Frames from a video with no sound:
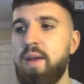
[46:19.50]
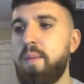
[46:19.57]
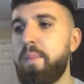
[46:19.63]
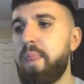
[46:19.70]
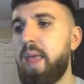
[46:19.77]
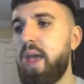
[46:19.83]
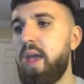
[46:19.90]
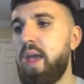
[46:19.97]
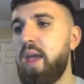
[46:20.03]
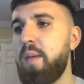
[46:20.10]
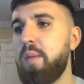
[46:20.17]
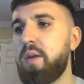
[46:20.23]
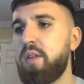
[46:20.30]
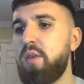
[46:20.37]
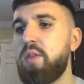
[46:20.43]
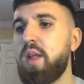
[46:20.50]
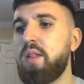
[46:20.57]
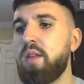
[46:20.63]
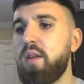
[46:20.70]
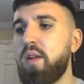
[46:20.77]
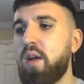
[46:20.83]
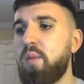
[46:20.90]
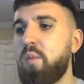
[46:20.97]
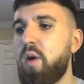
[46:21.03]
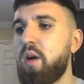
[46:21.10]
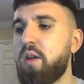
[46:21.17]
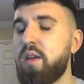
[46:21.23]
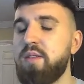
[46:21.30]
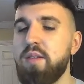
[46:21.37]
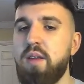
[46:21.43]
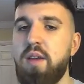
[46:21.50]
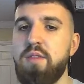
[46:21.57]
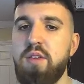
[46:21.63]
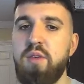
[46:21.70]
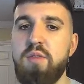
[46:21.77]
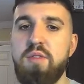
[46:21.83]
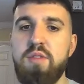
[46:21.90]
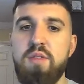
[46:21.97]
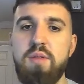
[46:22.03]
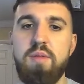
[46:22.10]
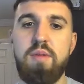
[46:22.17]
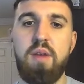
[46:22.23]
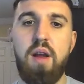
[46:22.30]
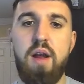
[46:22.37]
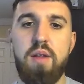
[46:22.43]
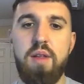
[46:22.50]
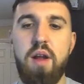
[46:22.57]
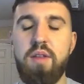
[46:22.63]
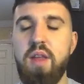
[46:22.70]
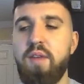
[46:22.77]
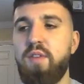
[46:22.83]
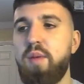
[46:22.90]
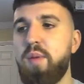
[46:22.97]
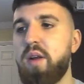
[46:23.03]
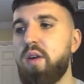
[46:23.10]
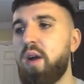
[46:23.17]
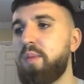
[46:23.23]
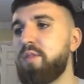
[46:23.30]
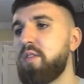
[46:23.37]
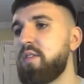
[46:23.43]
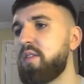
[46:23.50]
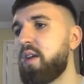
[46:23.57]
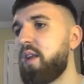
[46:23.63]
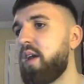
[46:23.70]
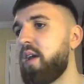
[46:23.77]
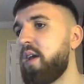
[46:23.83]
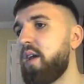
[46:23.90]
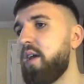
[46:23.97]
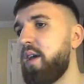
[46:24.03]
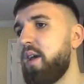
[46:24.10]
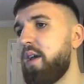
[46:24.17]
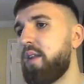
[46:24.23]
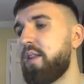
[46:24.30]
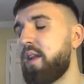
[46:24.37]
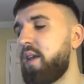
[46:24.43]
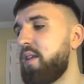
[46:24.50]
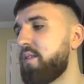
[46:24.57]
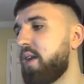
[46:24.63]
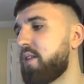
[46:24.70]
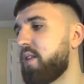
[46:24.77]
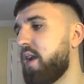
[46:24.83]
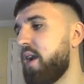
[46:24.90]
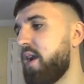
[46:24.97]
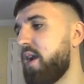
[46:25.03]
I do think that Watkins and Jesus are definitely better options than Isak there.